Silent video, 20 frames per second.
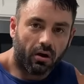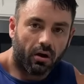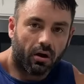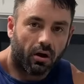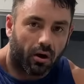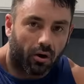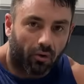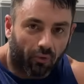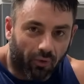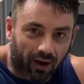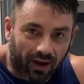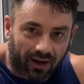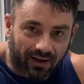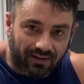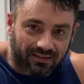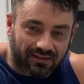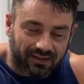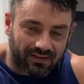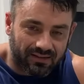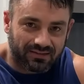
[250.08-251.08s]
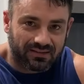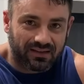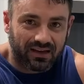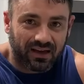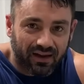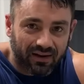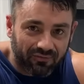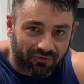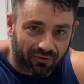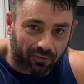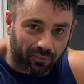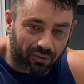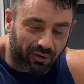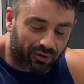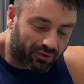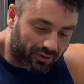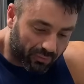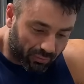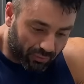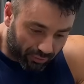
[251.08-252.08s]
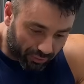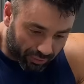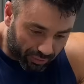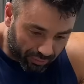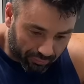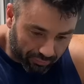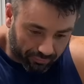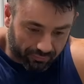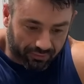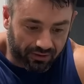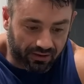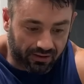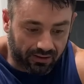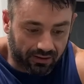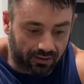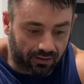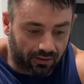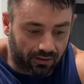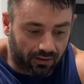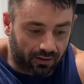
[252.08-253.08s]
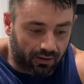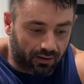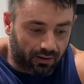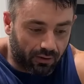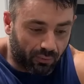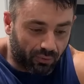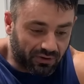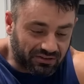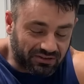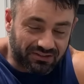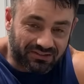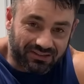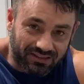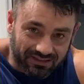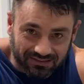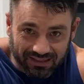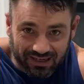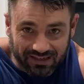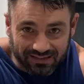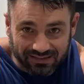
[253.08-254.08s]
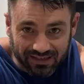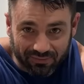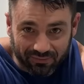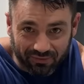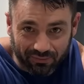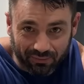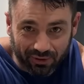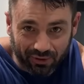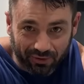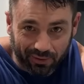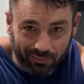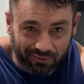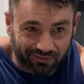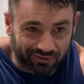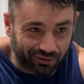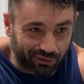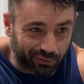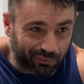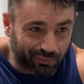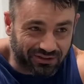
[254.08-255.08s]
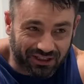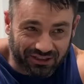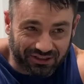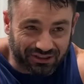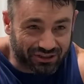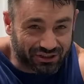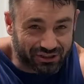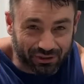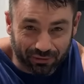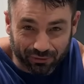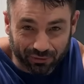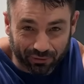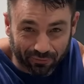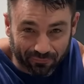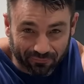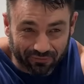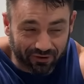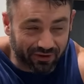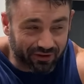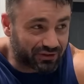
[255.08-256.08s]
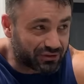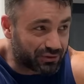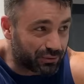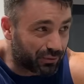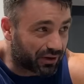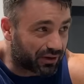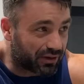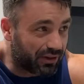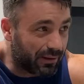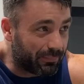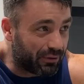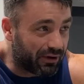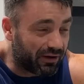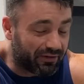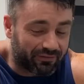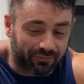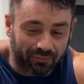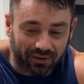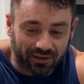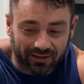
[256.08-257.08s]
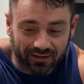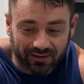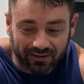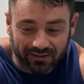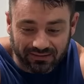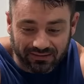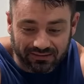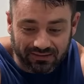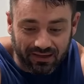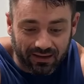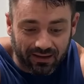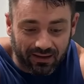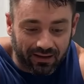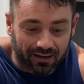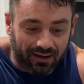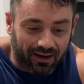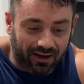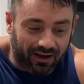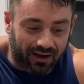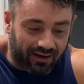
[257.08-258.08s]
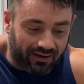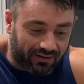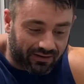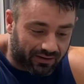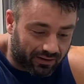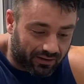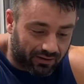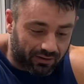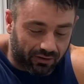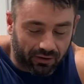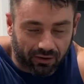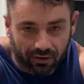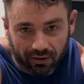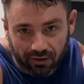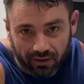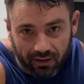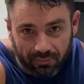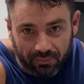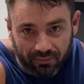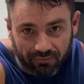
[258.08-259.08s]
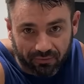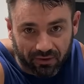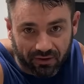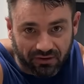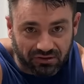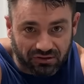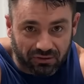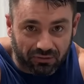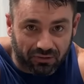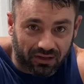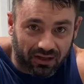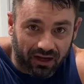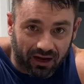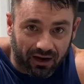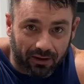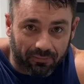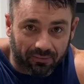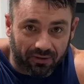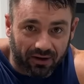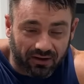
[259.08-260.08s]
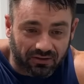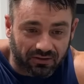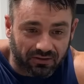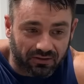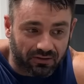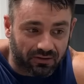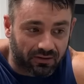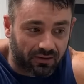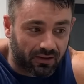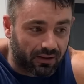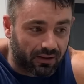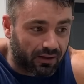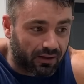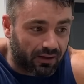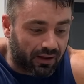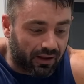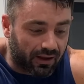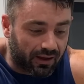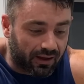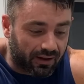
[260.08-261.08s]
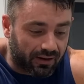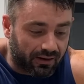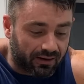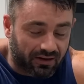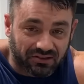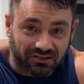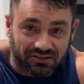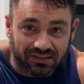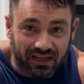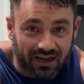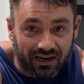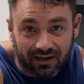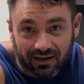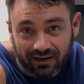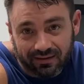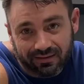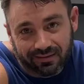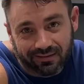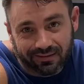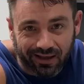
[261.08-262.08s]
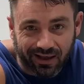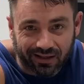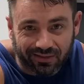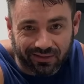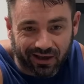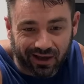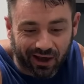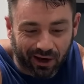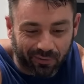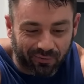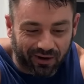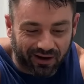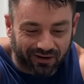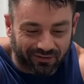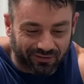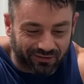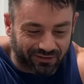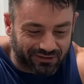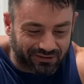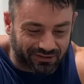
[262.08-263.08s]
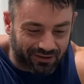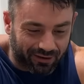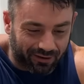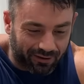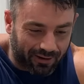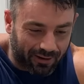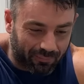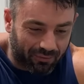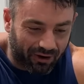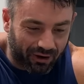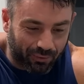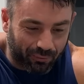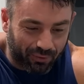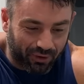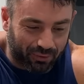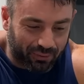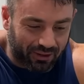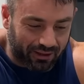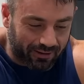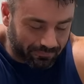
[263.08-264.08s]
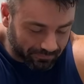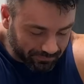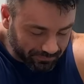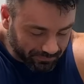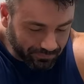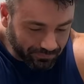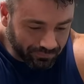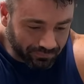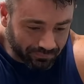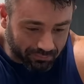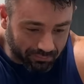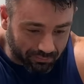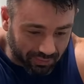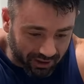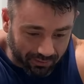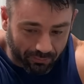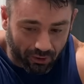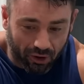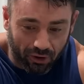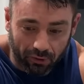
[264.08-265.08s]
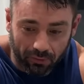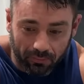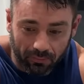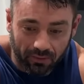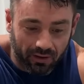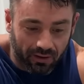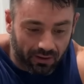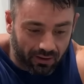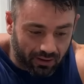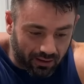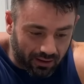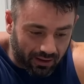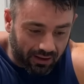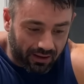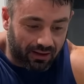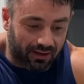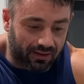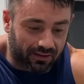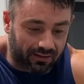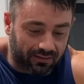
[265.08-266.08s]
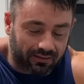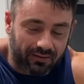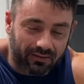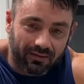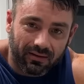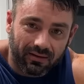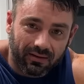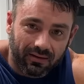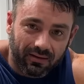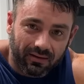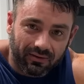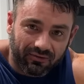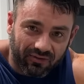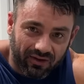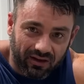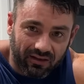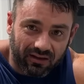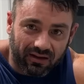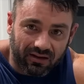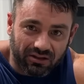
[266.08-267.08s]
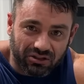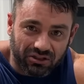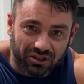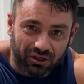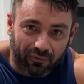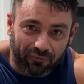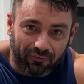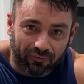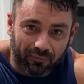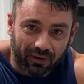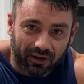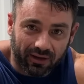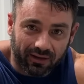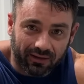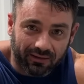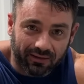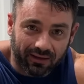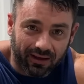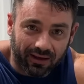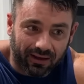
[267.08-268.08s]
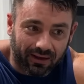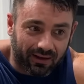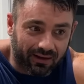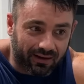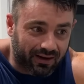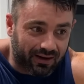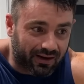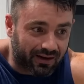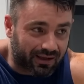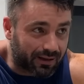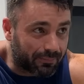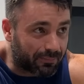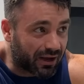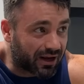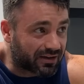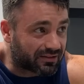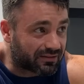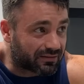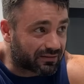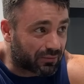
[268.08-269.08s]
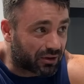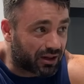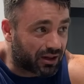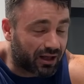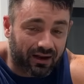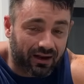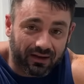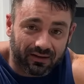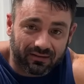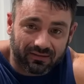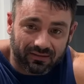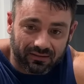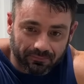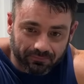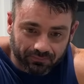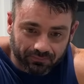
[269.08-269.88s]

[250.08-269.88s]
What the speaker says: All right, time for meal number 3, which is the exact same as meal number 2, which I just showed you a very short clip of because I had to hurry up and run to the chiropractor, and I just ate it at the chiropractor. So I brought it with me, but I'm home and finally get to chill for a minute, and I got to get back to some clients,